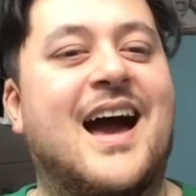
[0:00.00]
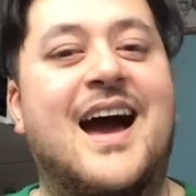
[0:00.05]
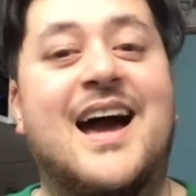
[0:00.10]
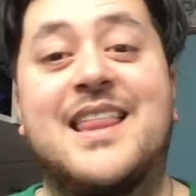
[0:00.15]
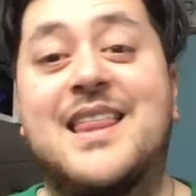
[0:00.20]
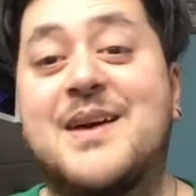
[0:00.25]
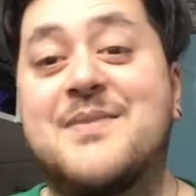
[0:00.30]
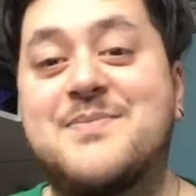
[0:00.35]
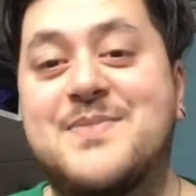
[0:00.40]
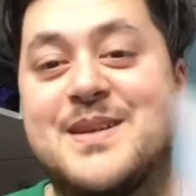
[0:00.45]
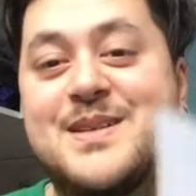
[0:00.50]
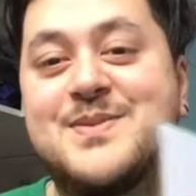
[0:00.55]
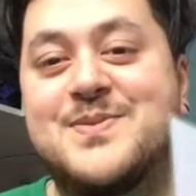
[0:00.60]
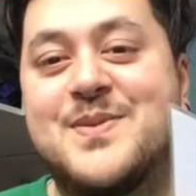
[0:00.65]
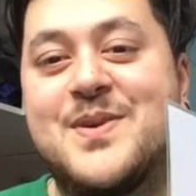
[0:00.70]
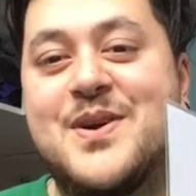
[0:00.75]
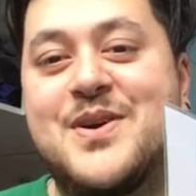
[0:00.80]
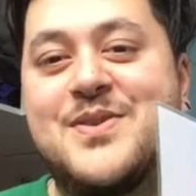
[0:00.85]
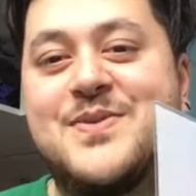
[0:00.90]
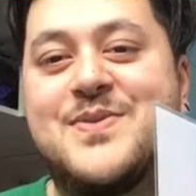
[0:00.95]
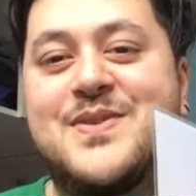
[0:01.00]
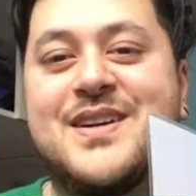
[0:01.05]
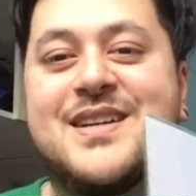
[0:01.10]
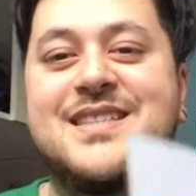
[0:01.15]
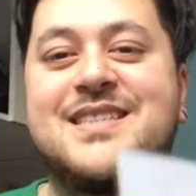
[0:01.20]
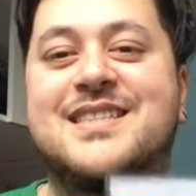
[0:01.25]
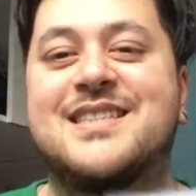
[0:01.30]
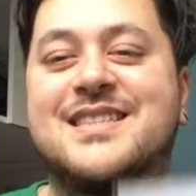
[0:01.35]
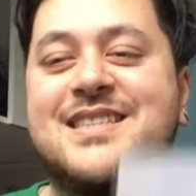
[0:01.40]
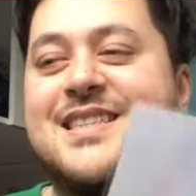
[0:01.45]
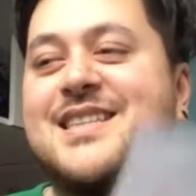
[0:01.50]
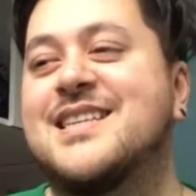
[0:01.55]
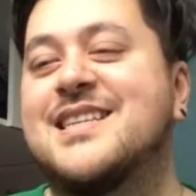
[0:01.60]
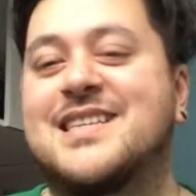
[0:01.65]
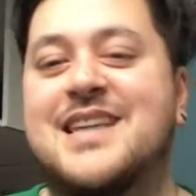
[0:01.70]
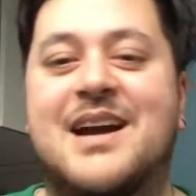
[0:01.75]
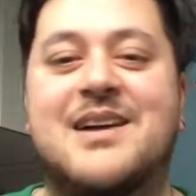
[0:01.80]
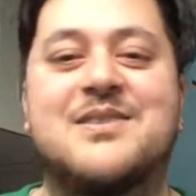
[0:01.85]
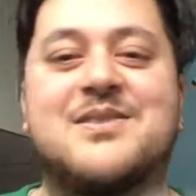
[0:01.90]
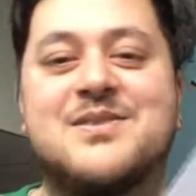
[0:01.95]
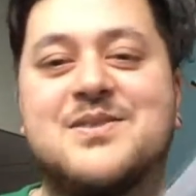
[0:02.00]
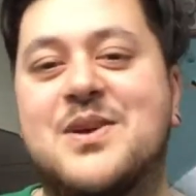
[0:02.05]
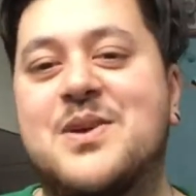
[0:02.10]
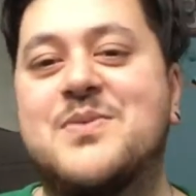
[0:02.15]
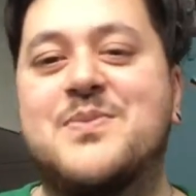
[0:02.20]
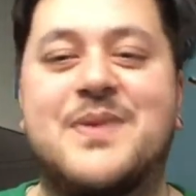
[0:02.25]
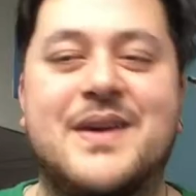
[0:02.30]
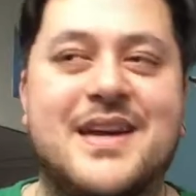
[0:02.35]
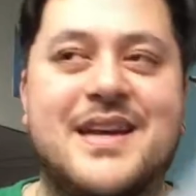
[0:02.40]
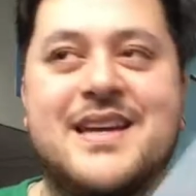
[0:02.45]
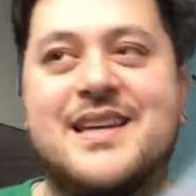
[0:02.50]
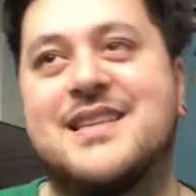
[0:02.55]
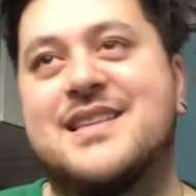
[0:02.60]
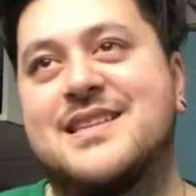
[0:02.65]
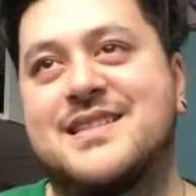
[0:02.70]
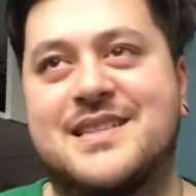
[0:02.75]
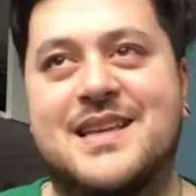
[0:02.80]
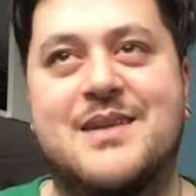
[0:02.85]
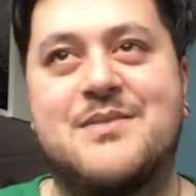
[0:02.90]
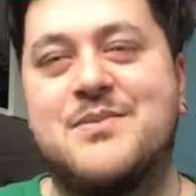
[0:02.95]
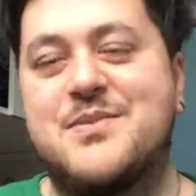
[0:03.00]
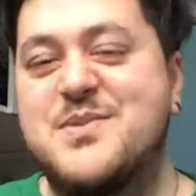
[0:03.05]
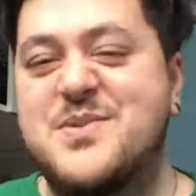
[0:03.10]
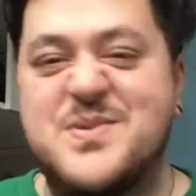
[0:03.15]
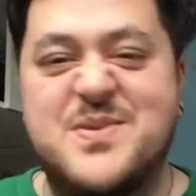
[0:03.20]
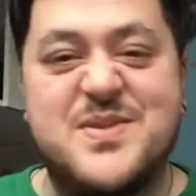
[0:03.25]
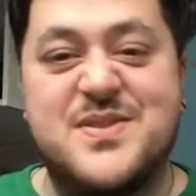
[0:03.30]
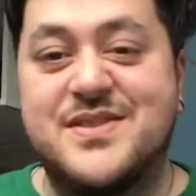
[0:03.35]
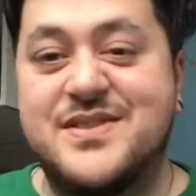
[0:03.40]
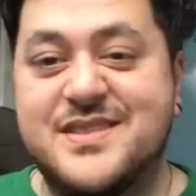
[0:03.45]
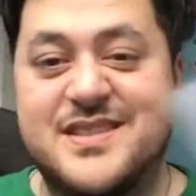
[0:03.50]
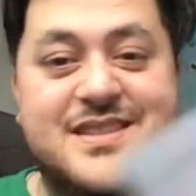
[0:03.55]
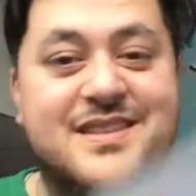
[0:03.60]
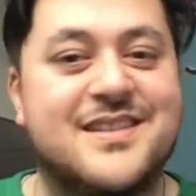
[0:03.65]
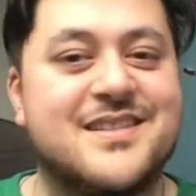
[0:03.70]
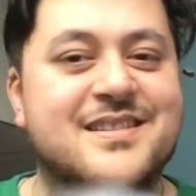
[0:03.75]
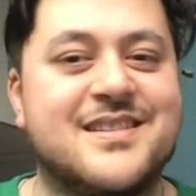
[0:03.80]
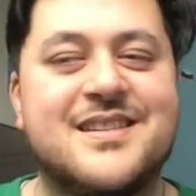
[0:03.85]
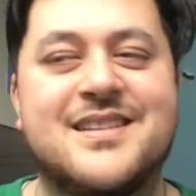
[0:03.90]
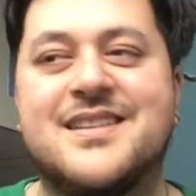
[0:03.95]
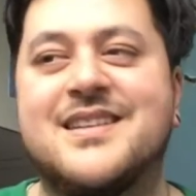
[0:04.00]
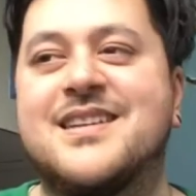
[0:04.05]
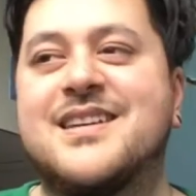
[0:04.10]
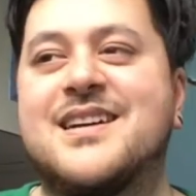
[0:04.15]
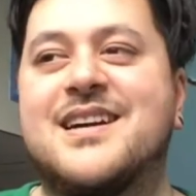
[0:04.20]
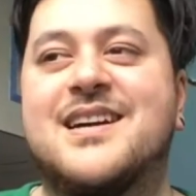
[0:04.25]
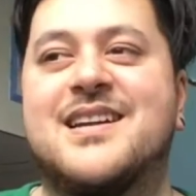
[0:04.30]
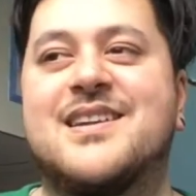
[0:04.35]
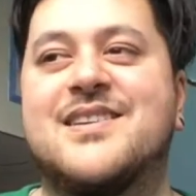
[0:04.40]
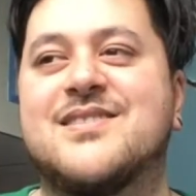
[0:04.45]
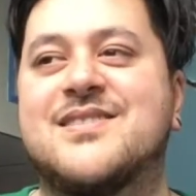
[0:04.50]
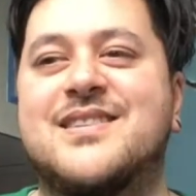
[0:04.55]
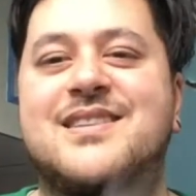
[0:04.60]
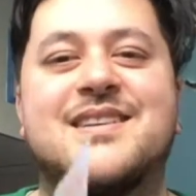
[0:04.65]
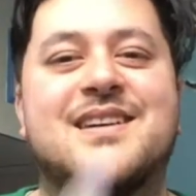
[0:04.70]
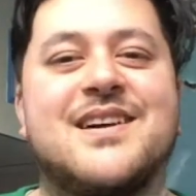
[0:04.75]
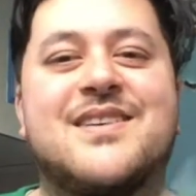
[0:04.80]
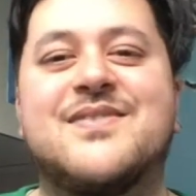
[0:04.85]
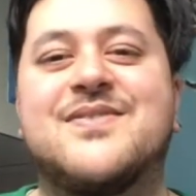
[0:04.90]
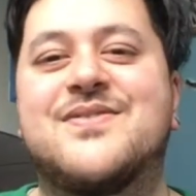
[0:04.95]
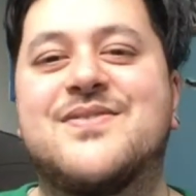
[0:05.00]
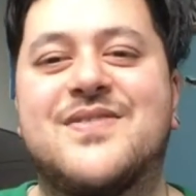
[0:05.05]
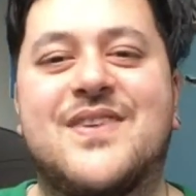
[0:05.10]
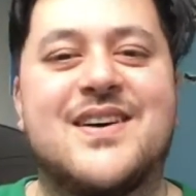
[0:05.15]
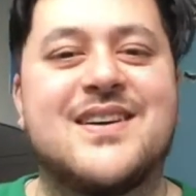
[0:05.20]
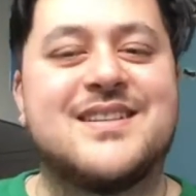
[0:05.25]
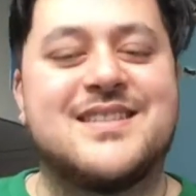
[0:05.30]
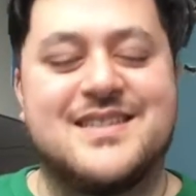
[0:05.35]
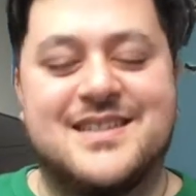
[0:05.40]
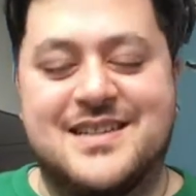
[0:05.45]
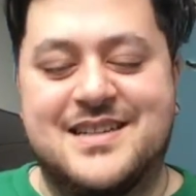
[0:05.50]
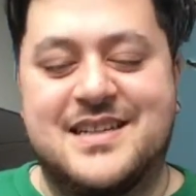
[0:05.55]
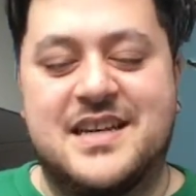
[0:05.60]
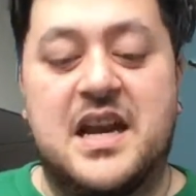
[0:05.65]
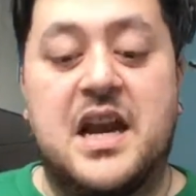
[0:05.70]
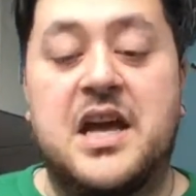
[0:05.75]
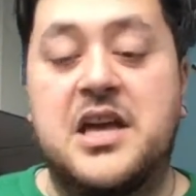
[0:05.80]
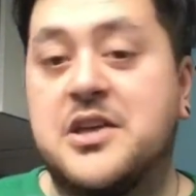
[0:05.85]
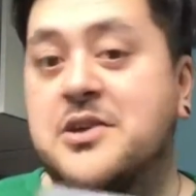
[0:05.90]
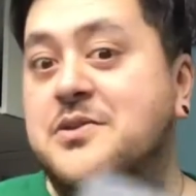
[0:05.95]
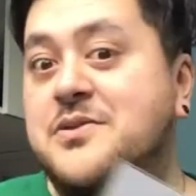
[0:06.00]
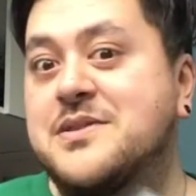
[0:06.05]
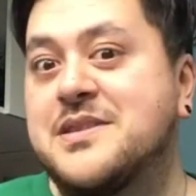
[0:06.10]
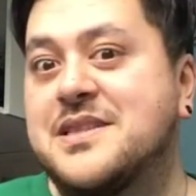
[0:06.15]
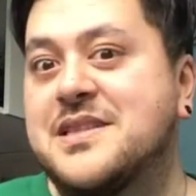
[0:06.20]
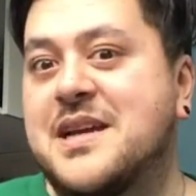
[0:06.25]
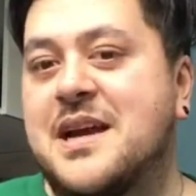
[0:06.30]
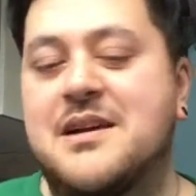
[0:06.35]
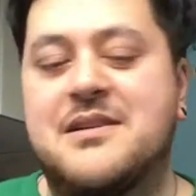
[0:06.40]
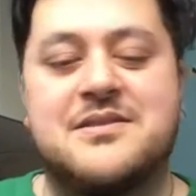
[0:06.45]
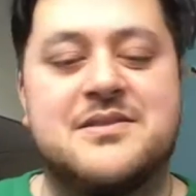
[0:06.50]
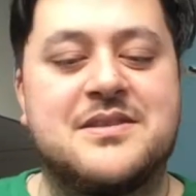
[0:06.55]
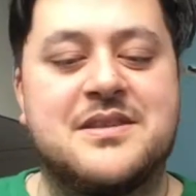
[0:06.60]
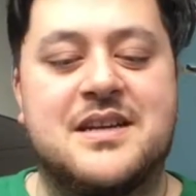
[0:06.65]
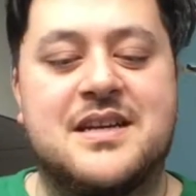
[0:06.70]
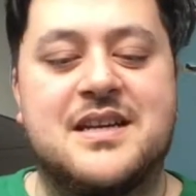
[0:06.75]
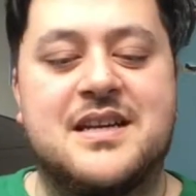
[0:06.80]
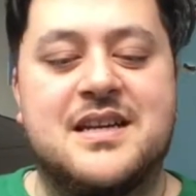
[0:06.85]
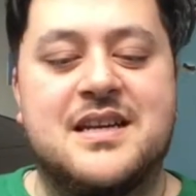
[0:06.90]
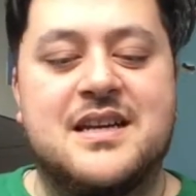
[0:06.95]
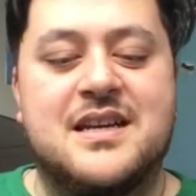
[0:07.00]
and that pissed me off because this character's OP, this, that, you know. And I was like, oh fuck, yeah, can I use this character again?